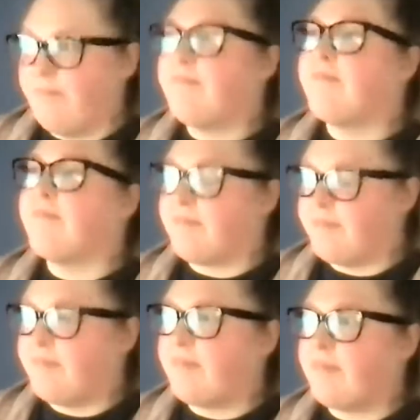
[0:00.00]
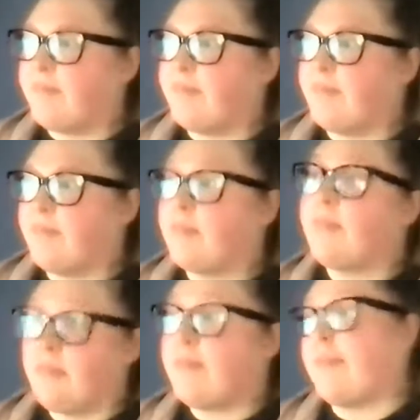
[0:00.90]
to push ourselves.
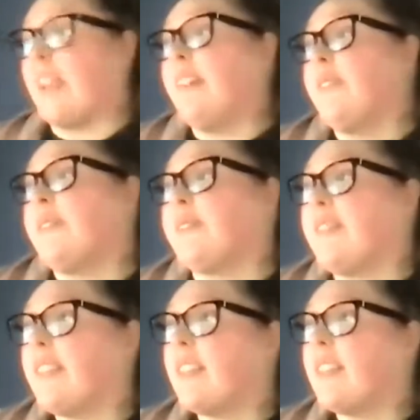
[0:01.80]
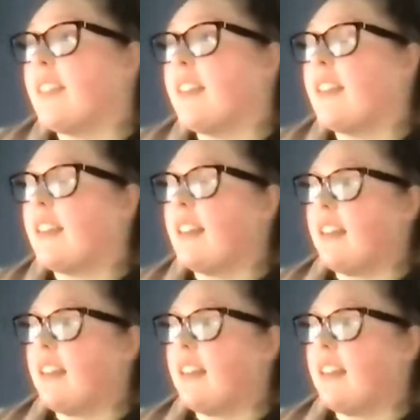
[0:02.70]
And then, oh,